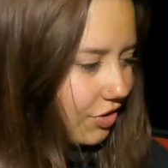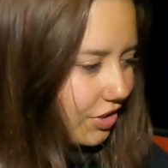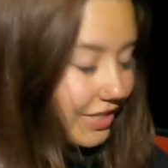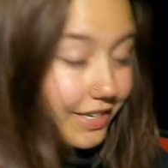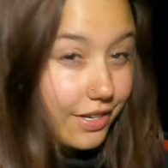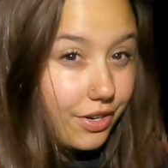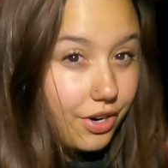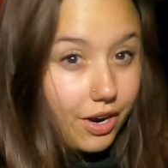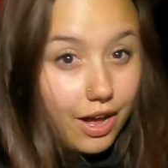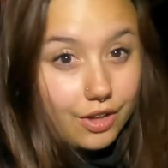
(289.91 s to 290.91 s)
just
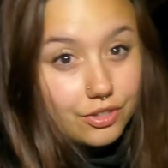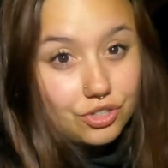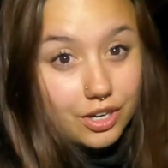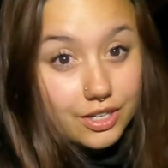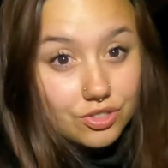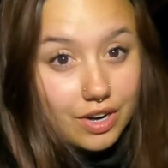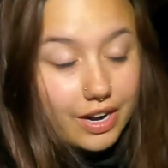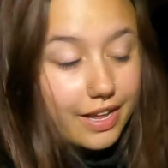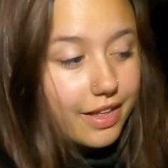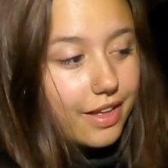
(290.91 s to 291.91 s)
hear how the truck is
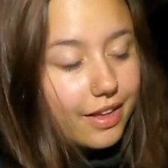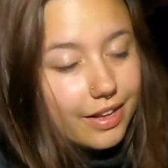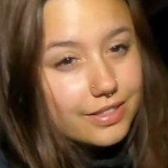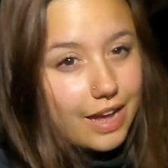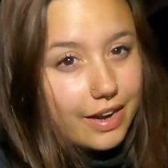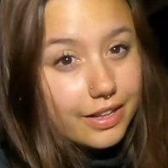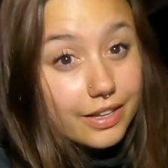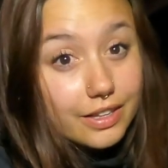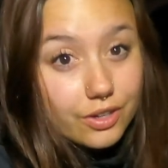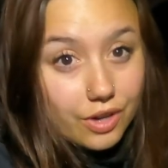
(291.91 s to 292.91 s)
running. It's idling
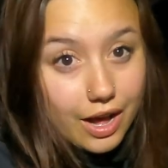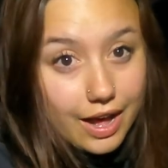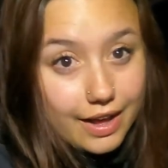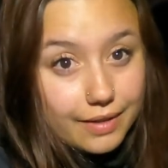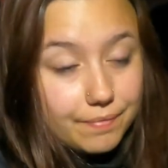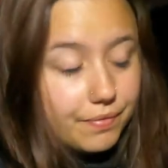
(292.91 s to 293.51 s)
a little high.